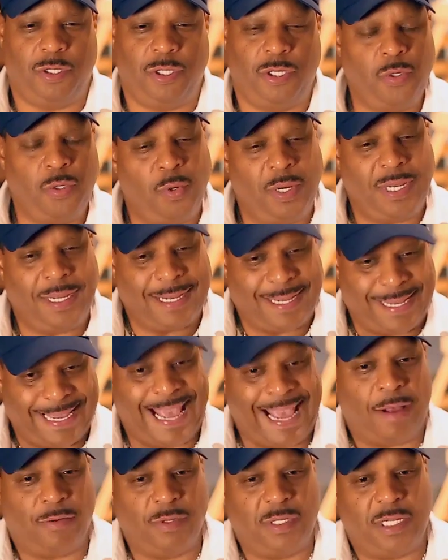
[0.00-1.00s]
doing
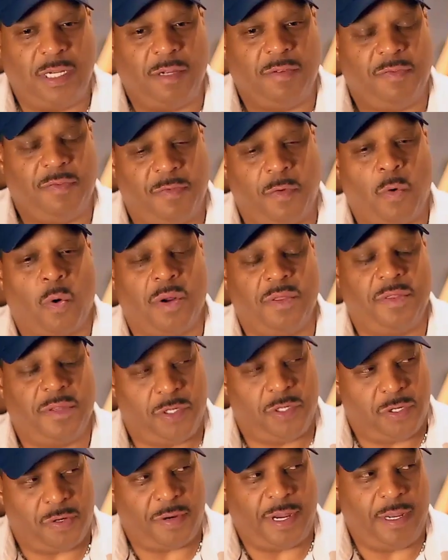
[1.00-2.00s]
accounting for the
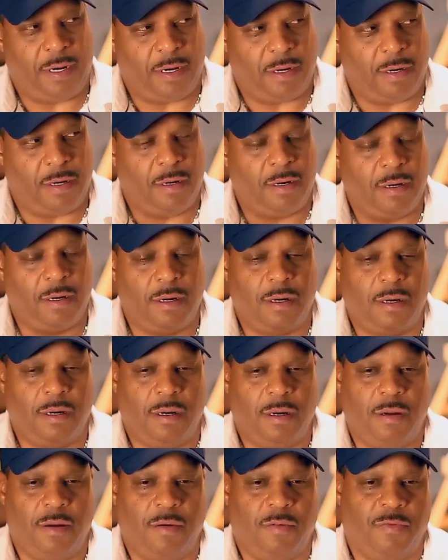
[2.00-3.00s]
trader
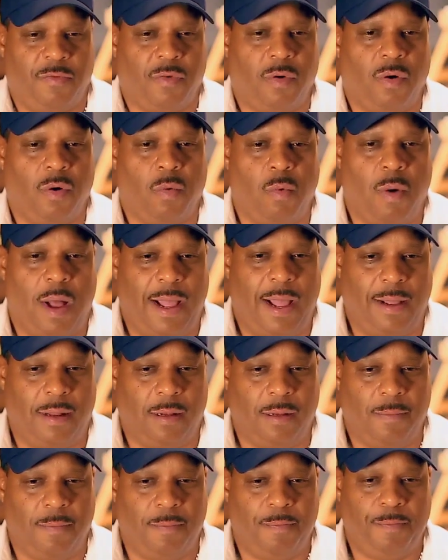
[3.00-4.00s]
for a
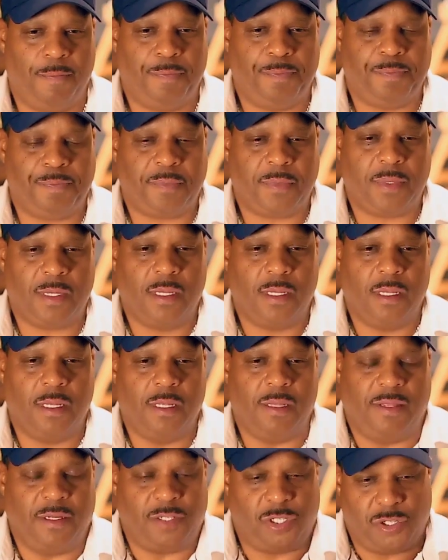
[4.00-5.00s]
while,
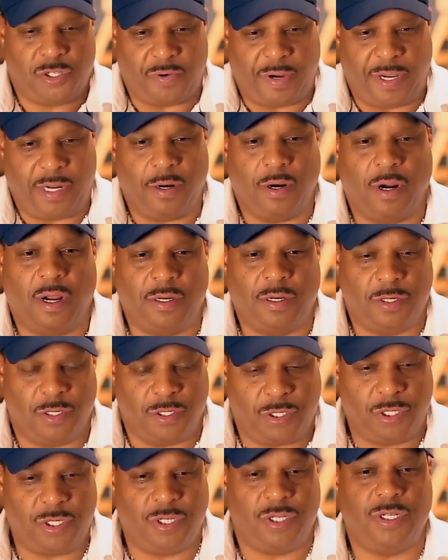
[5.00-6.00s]
this trader
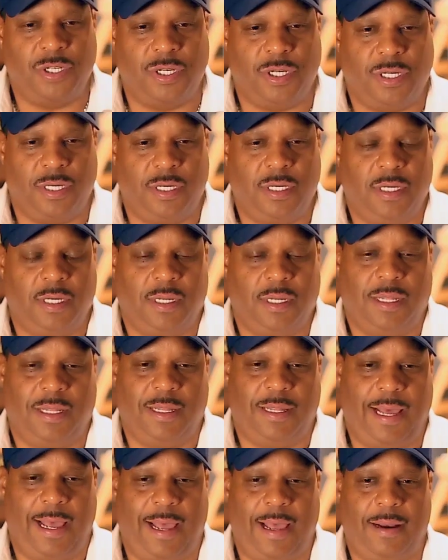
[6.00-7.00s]
understood
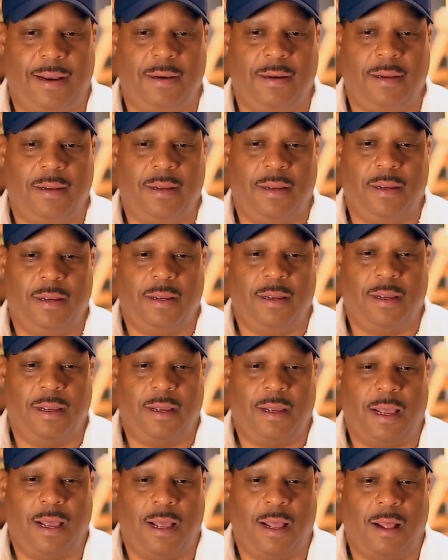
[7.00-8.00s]
that
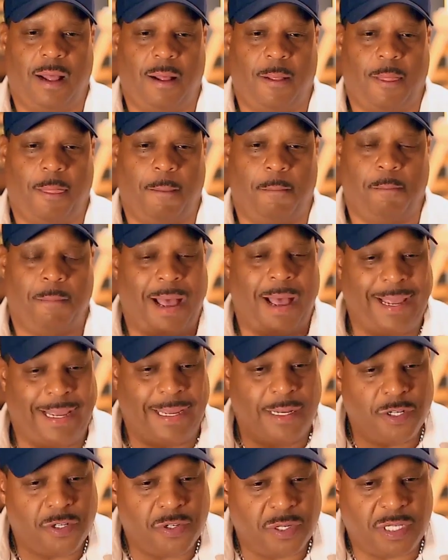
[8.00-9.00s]
my
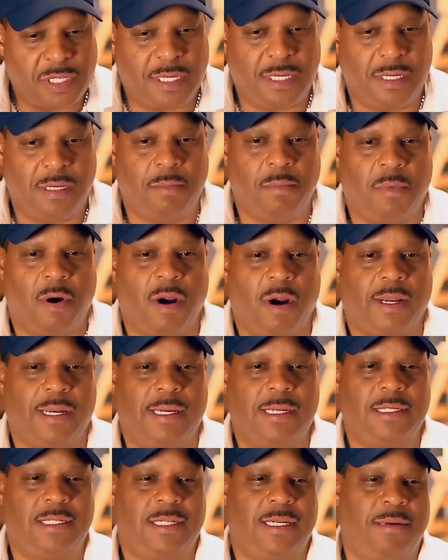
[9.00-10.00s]
interest in the
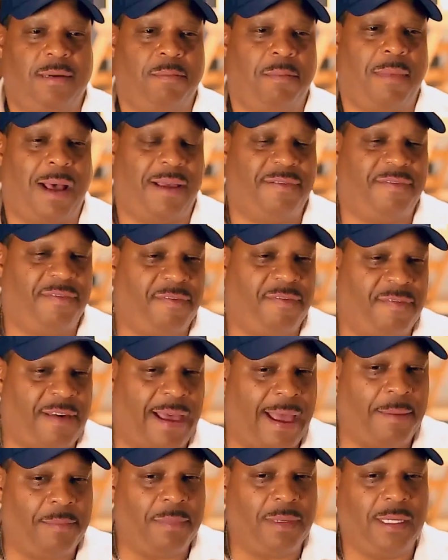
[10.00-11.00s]
markets and my
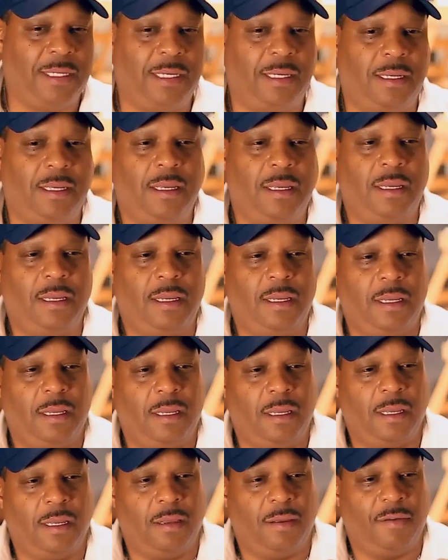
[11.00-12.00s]
family
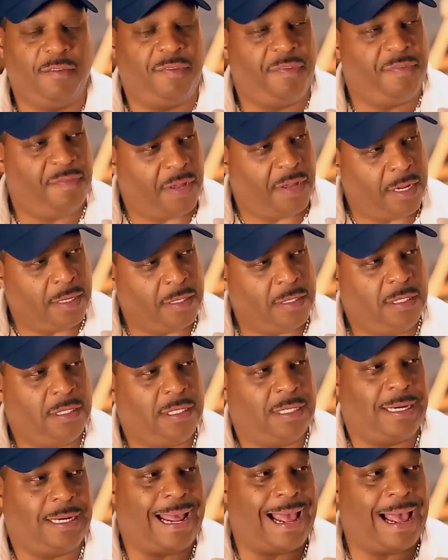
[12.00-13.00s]

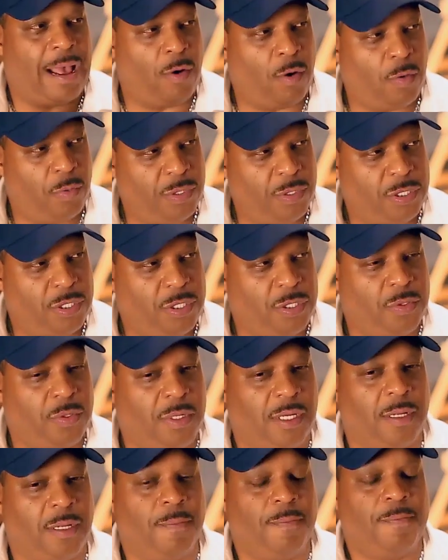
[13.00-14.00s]
fund and how it was
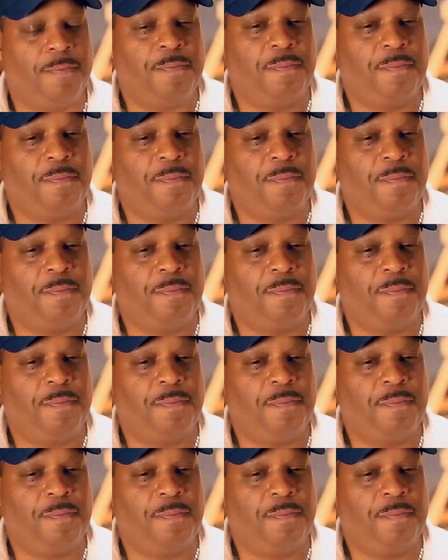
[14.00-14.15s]
doing,